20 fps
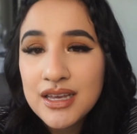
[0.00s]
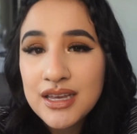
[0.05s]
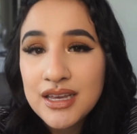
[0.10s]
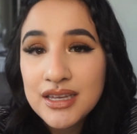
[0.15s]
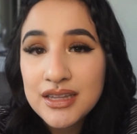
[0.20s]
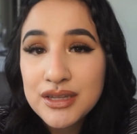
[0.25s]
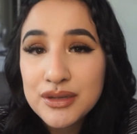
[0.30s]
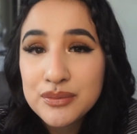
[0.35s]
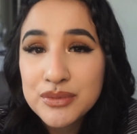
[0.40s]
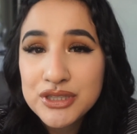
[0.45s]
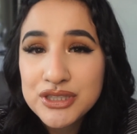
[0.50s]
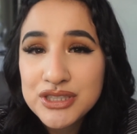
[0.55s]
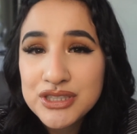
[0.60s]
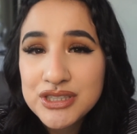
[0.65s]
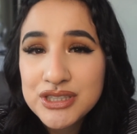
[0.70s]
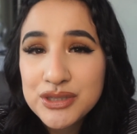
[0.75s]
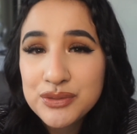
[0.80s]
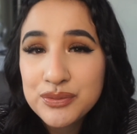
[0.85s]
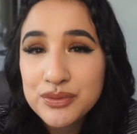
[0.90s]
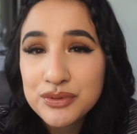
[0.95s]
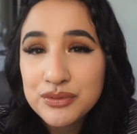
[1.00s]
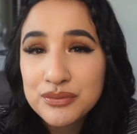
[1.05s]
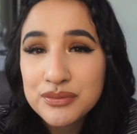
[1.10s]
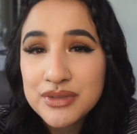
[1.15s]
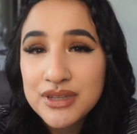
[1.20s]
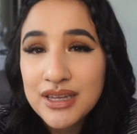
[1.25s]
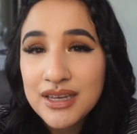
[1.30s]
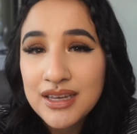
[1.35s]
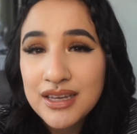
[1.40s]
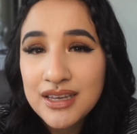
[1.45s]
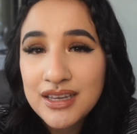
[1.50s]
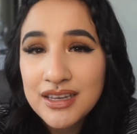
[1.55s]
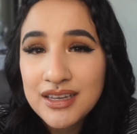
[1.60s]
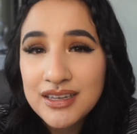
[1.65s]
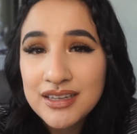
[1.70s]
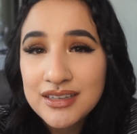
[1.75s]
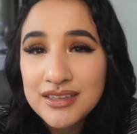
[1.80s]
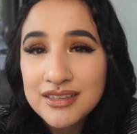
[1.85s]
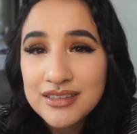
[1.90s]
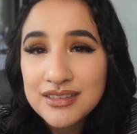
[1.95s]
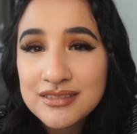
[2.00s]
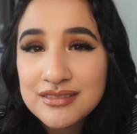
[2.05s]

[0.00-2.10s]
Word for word: in the emergency room, they,